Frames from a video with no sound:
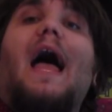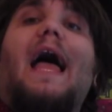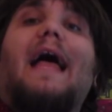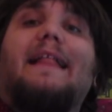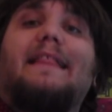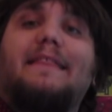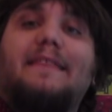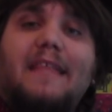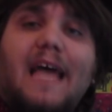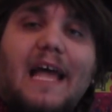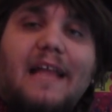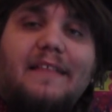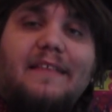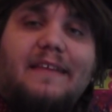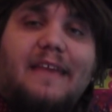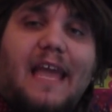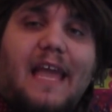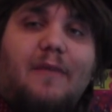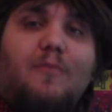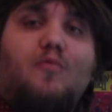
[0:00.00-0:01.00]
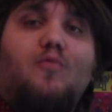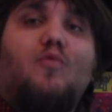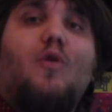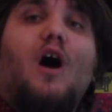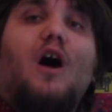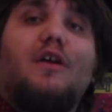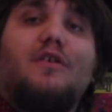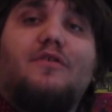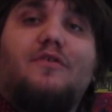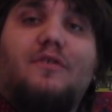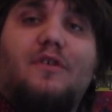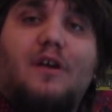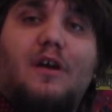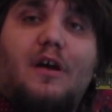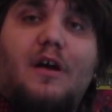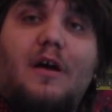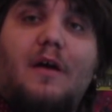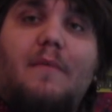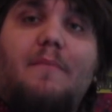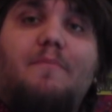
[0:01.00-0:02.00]
And that game was
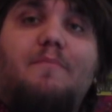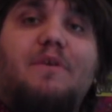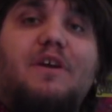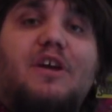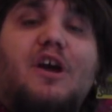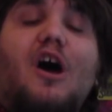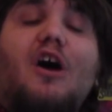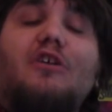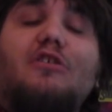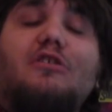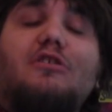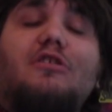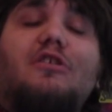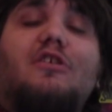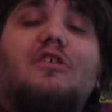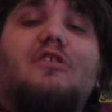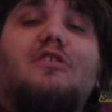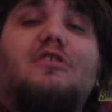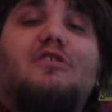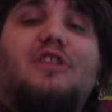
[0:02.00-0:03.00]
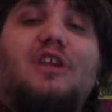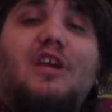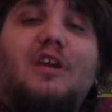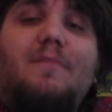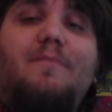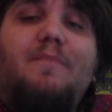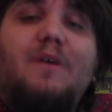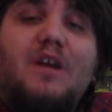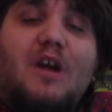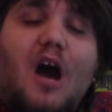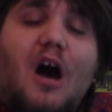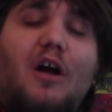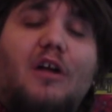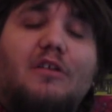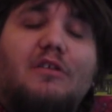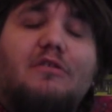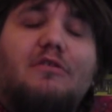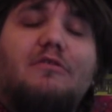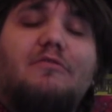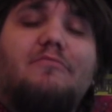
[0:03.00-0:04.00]
Beyond the
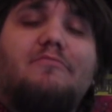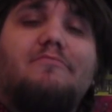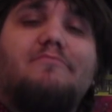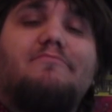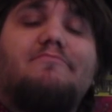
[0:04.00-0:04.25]
Beyond.